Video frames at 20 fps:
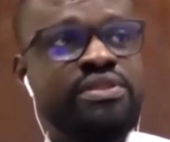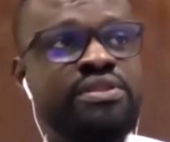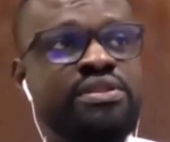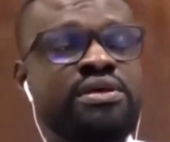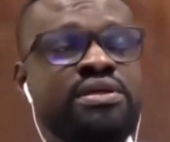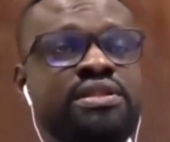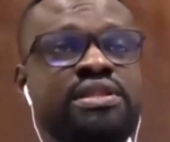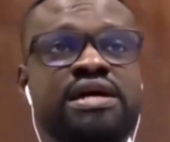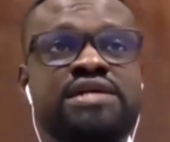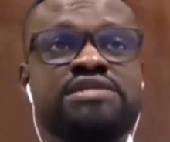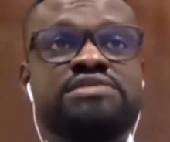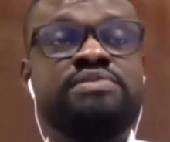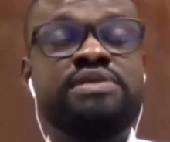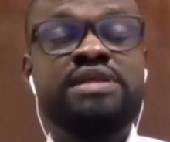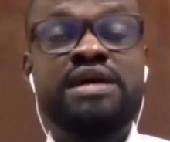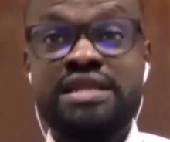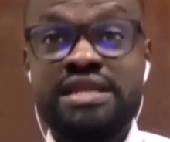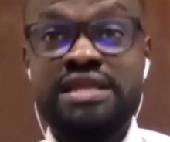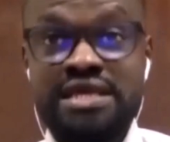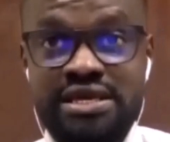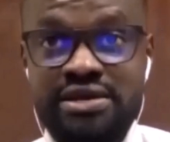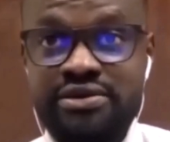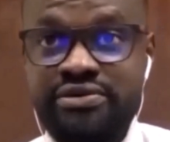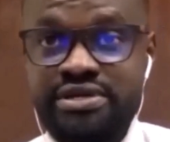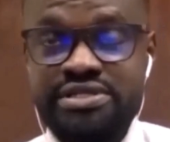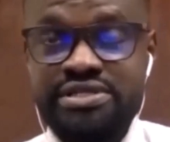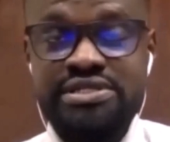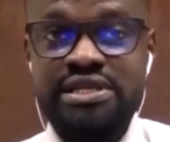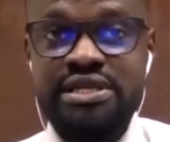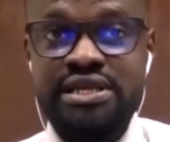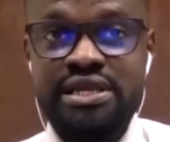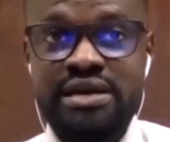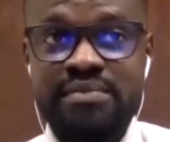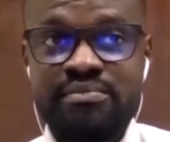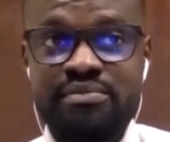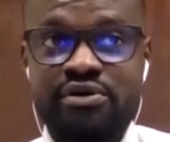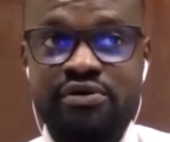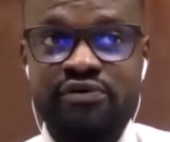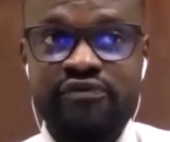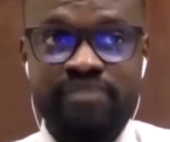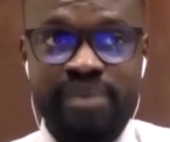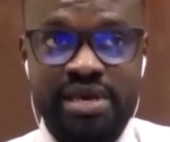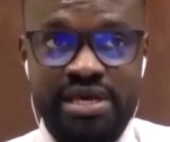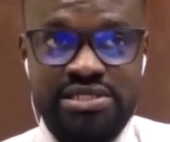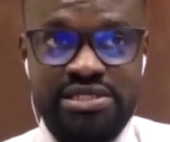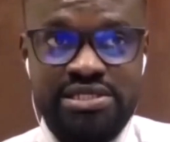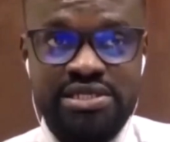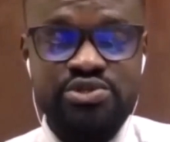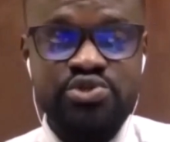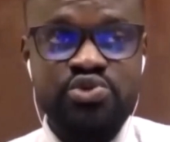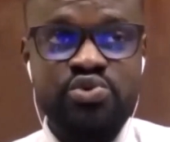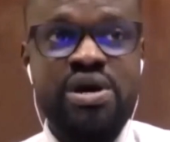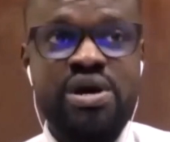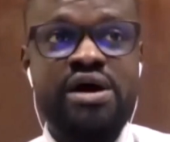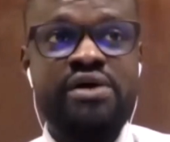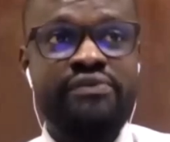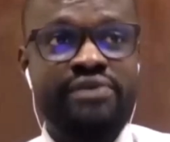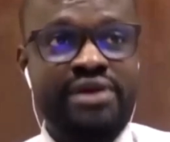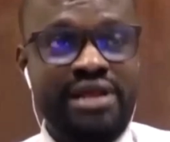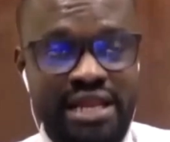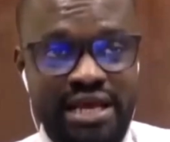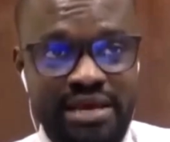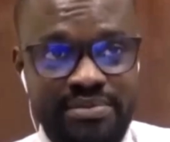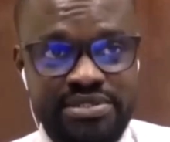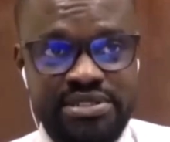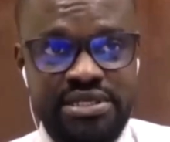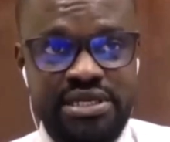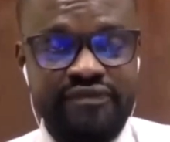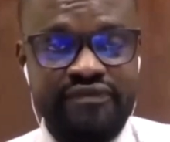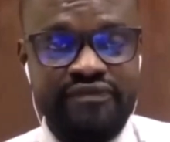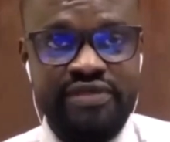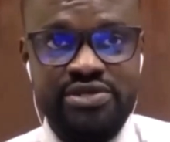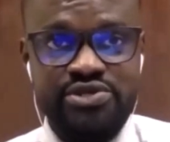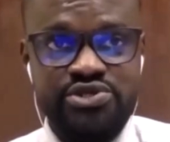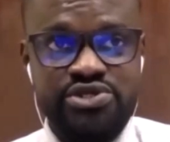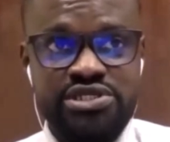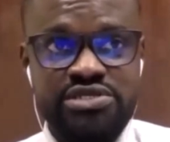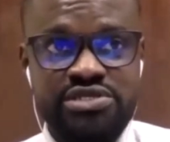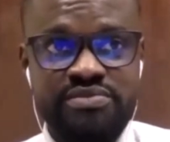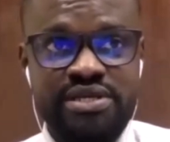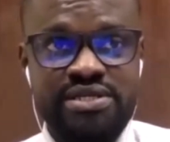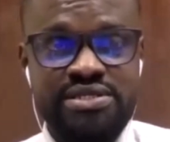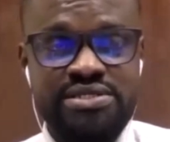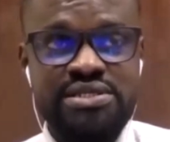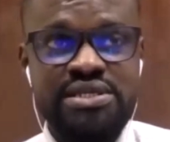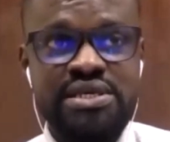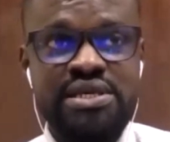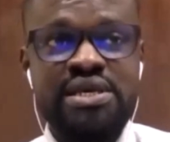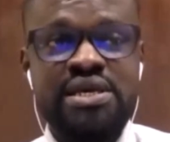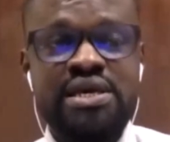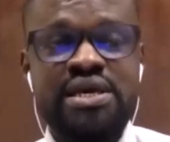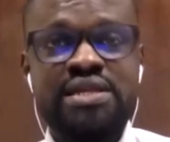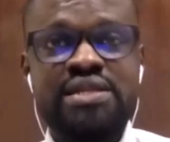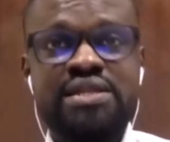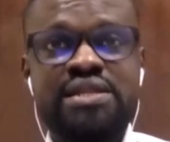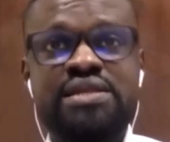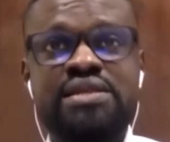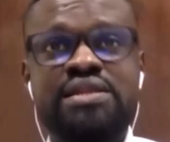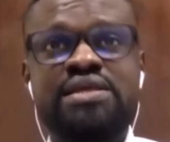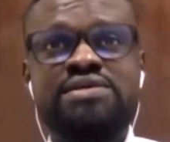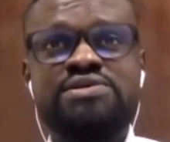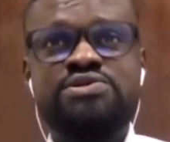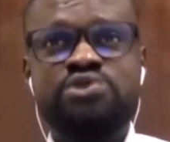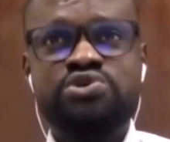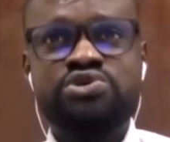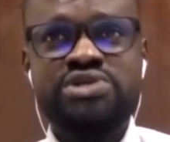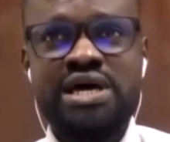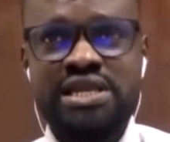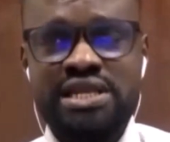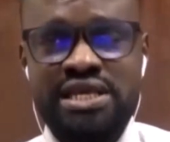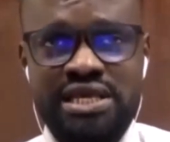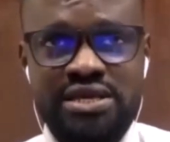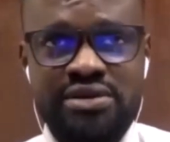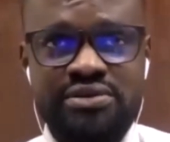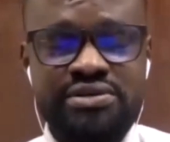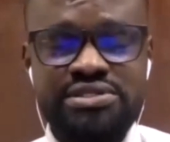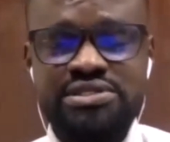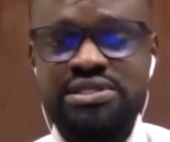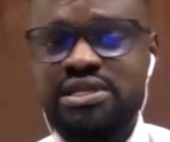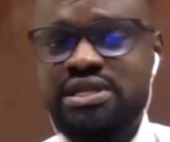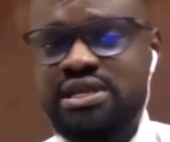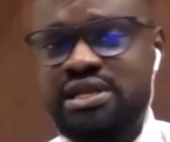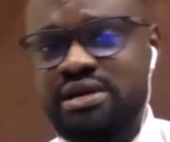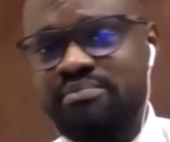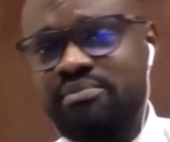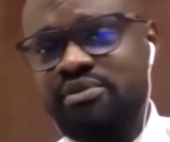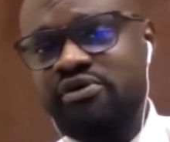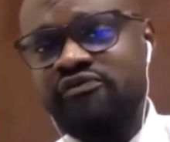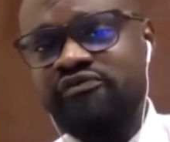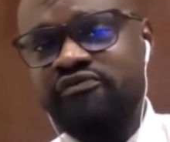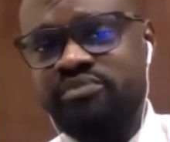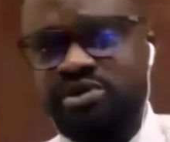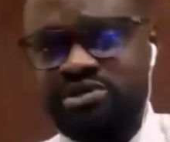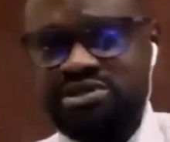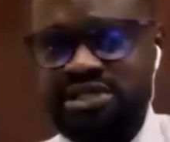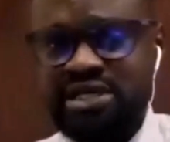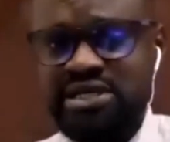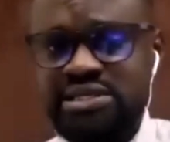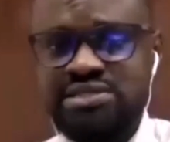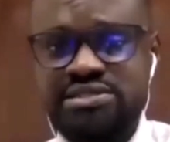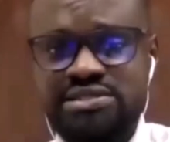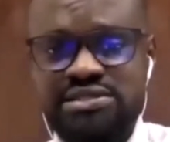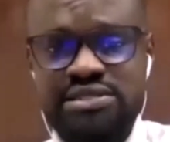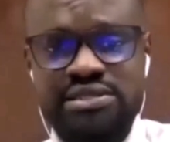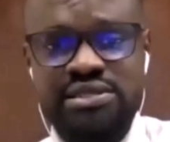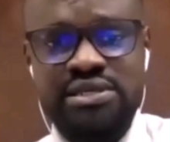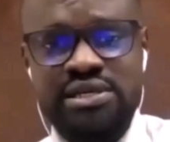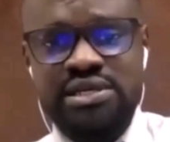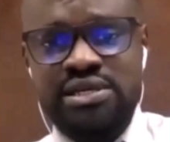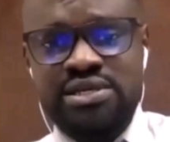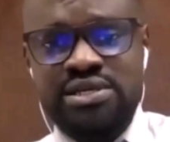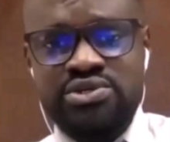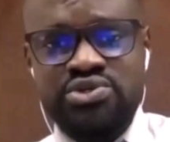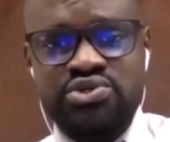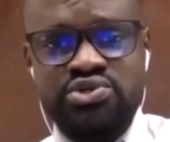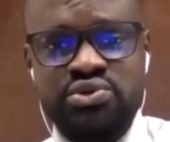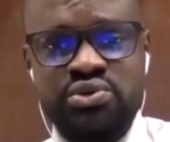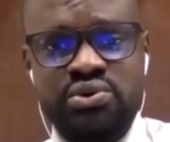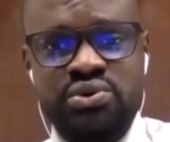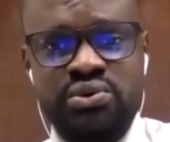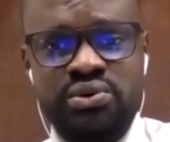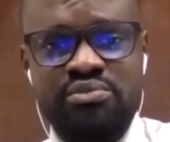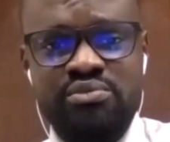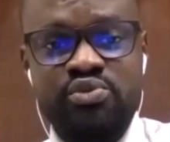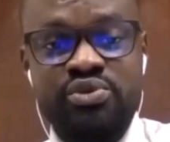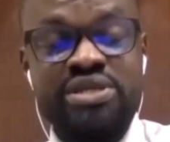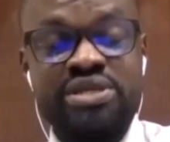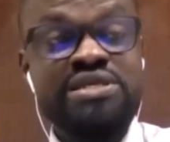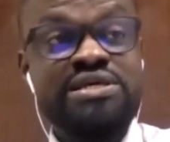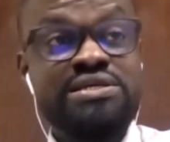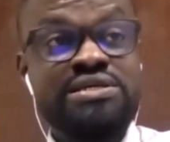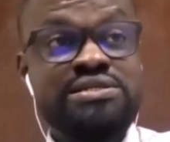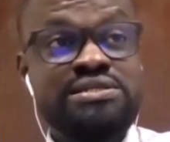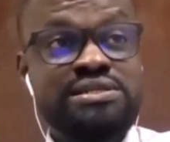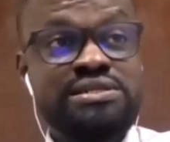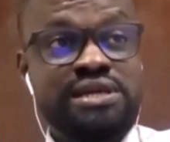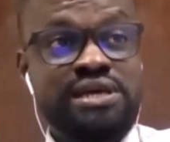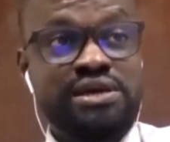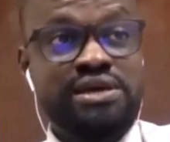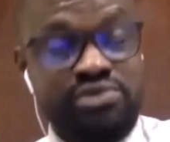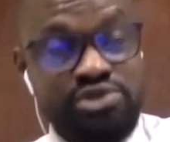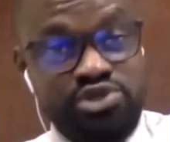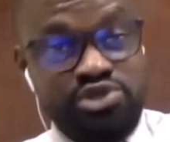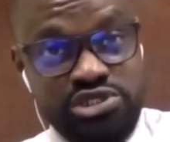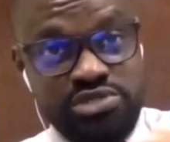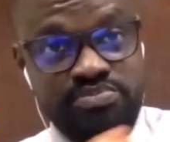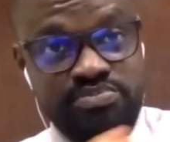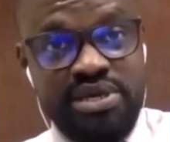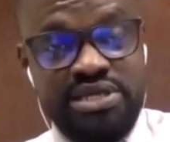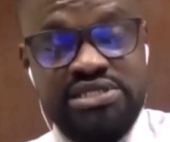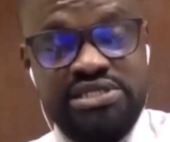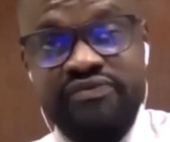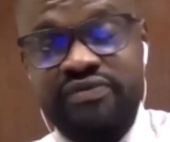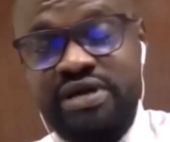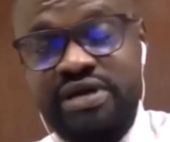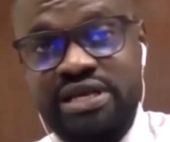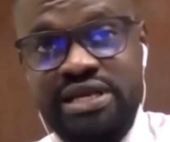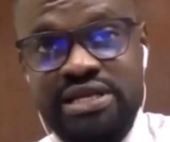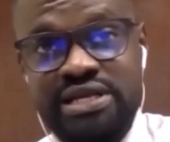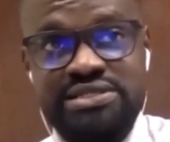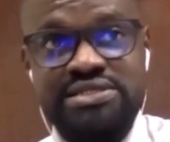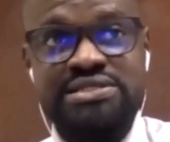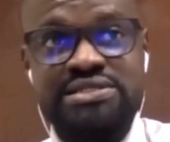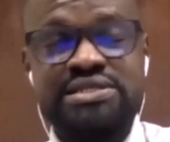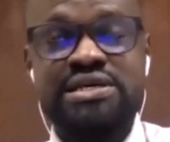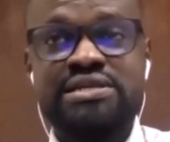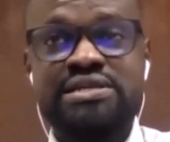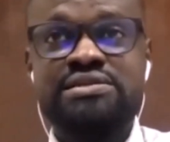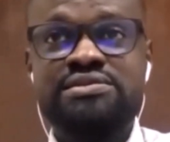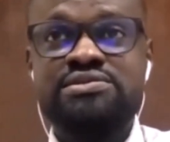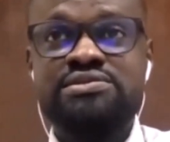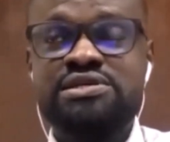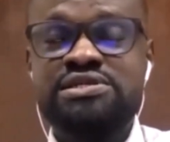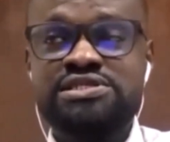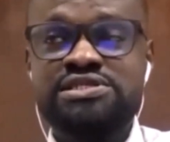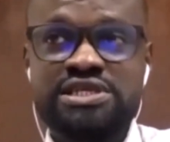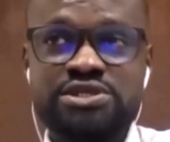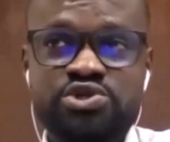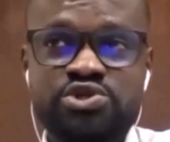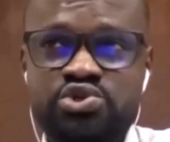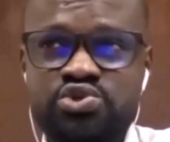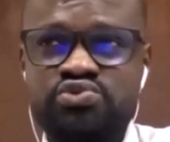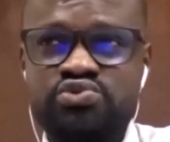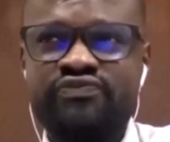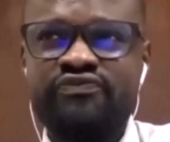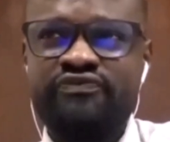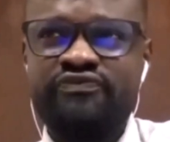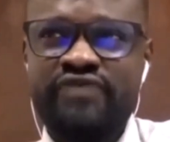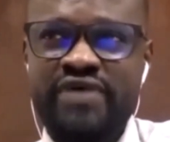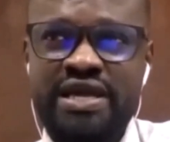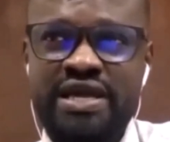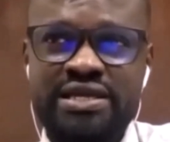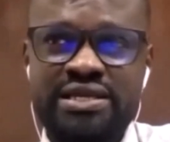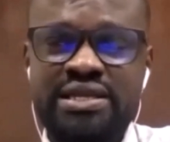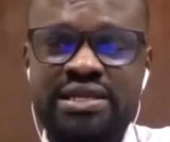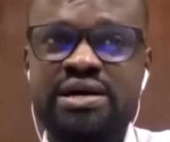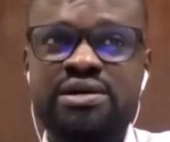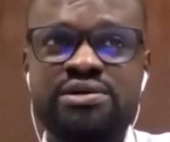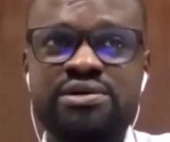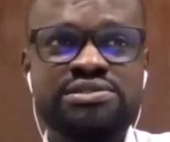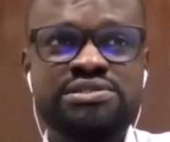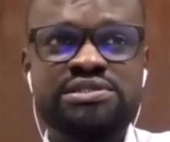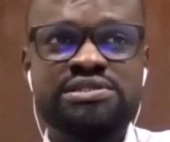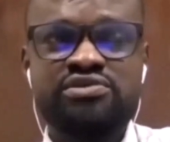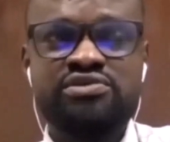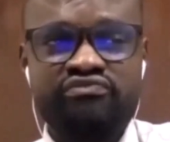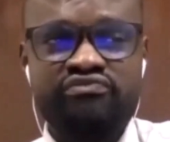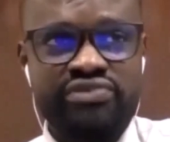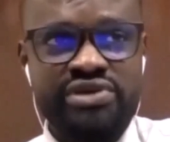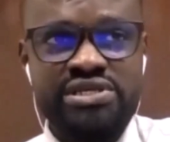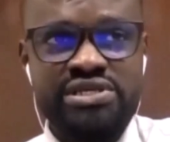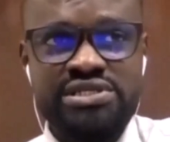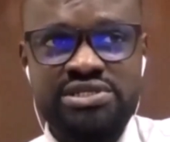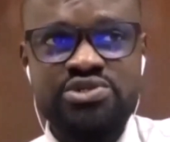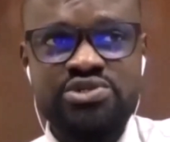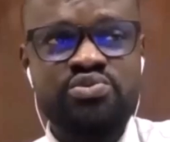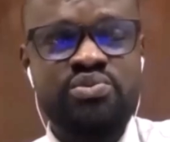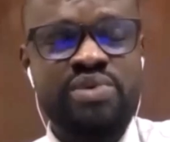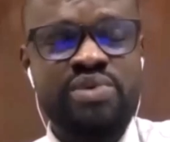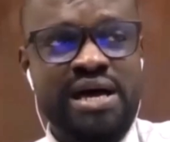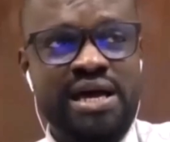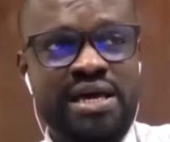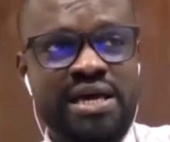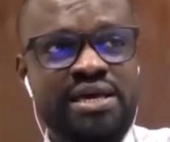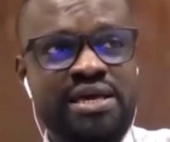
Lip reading: There has been an increase in the number of patients who are relapsing after treatment. And then there's also an increase in the number of mortality. So we did a retrospective analysis and just to find out the reasons why